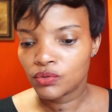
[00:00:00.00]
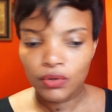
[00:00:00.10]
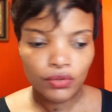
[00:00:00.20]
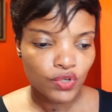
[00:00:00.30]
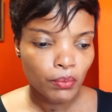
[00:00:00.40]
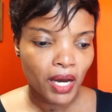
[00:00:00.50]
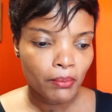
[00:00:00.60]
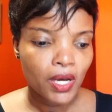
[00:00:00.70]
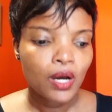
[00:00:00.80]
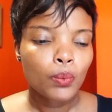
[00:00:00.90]
Rocio
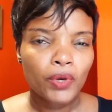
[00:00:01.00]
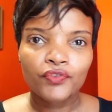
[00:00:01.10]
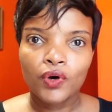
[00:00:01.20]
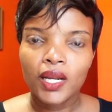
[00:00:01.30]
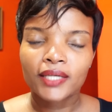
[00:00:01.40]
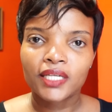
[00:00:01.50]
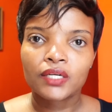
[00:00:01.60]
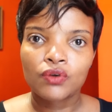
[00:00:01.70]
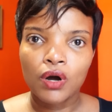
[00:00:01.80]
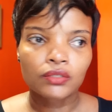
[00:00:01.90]
ma'am, we've
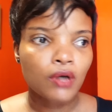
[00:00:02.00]
collected rocks.